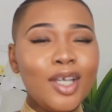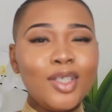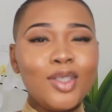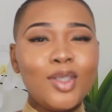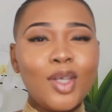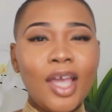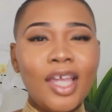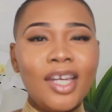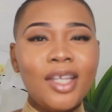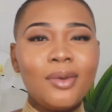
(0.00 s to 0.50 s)

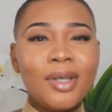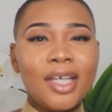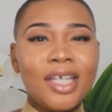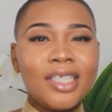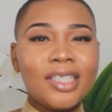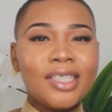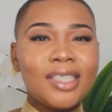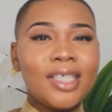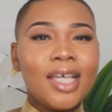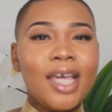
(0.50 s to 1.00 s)
So
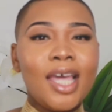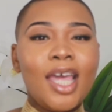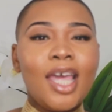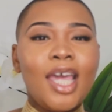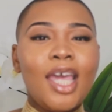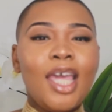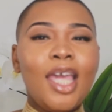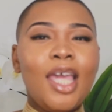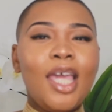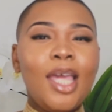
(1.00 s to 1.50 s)
anyways,
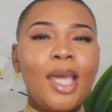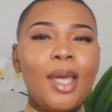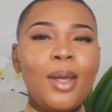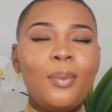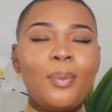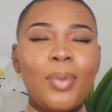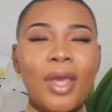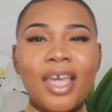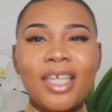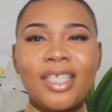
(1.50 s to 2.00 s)

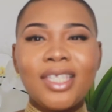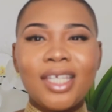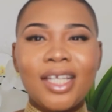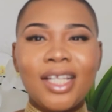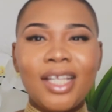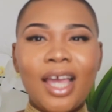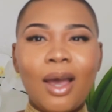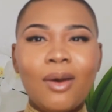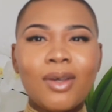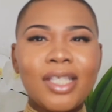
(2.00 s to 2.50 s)
he
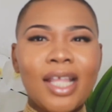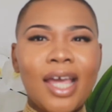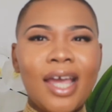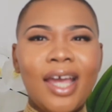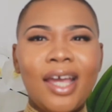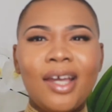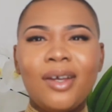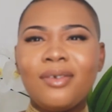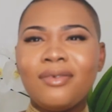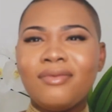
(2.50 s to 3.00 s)
basically, I was
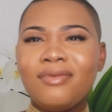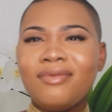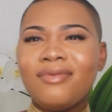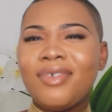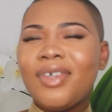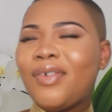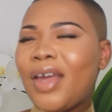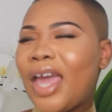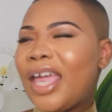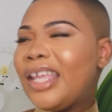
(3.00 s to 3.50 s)
like,
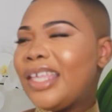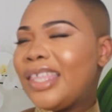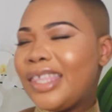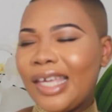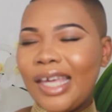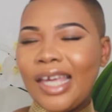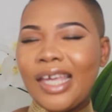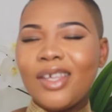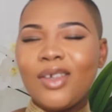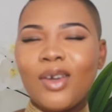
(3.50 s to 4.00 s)
if
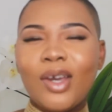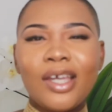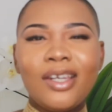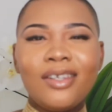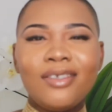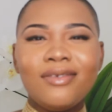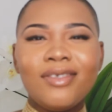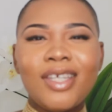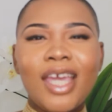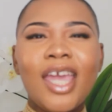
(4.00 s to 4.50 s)
anything, you
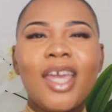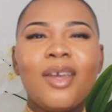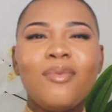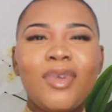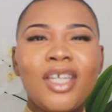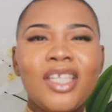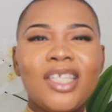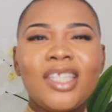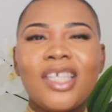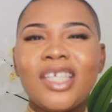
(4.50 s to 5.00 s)
can take
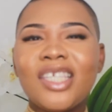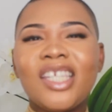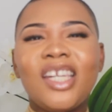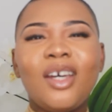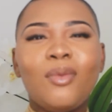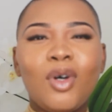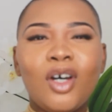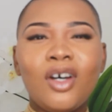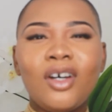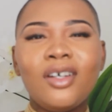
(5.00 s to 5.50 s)
me to the
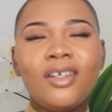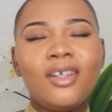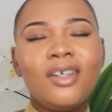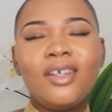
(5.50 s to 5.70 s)
cinema.